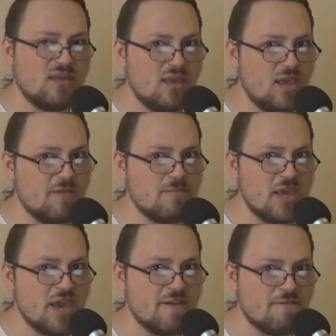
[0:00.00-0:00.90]
Give
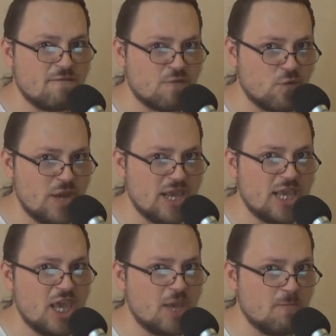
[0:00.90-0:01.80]
me a
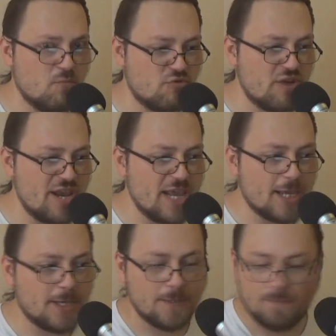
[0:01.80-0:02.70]
freaking
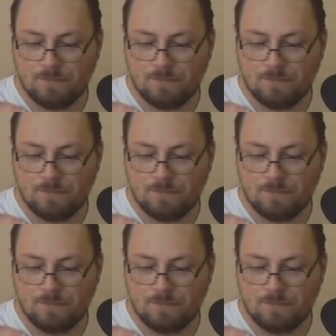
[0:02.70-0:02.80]
break.